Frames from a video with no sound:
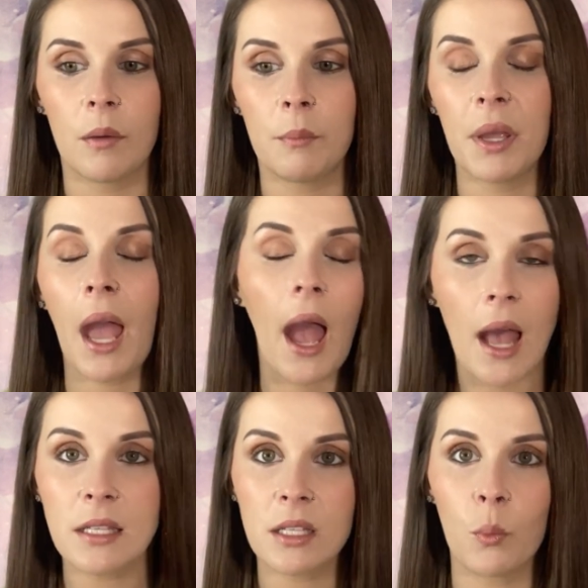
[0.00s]

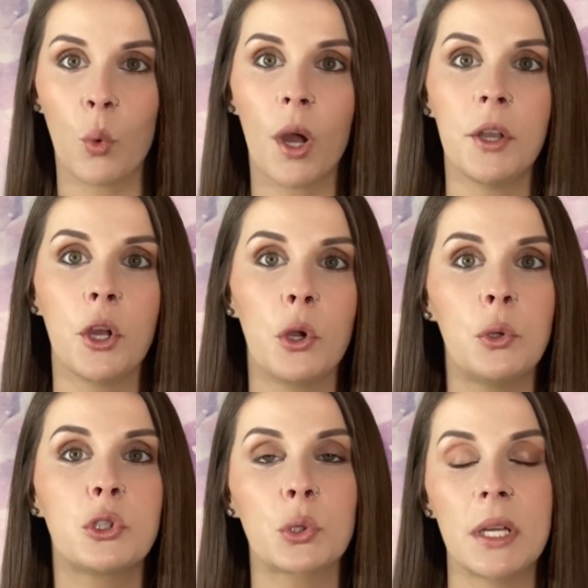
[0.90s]
behind someone
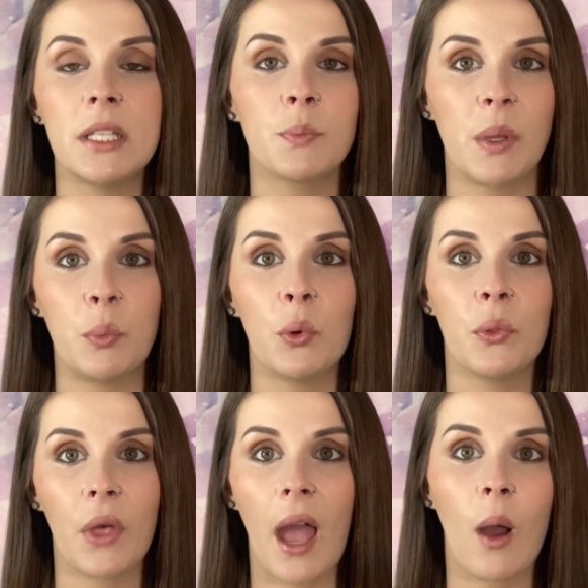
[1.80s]
who treats people
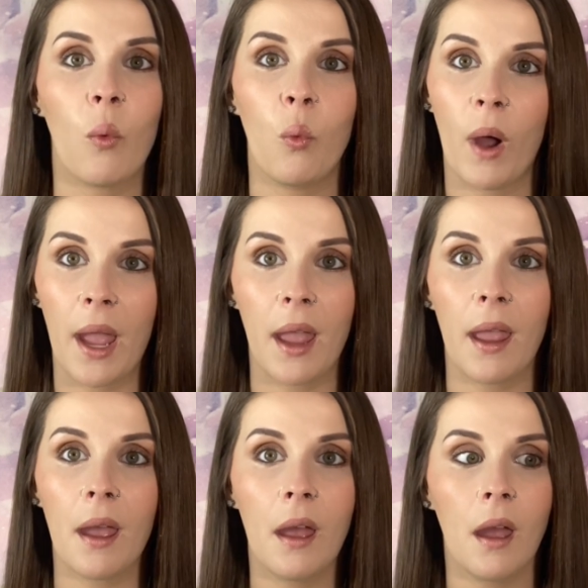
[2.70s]
that
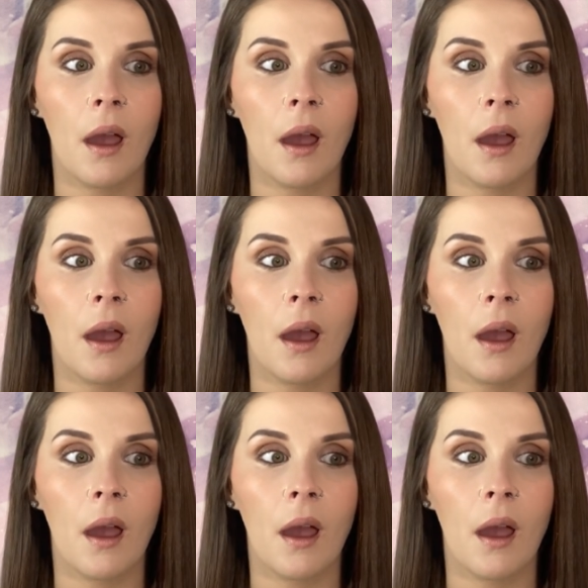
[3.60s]
way.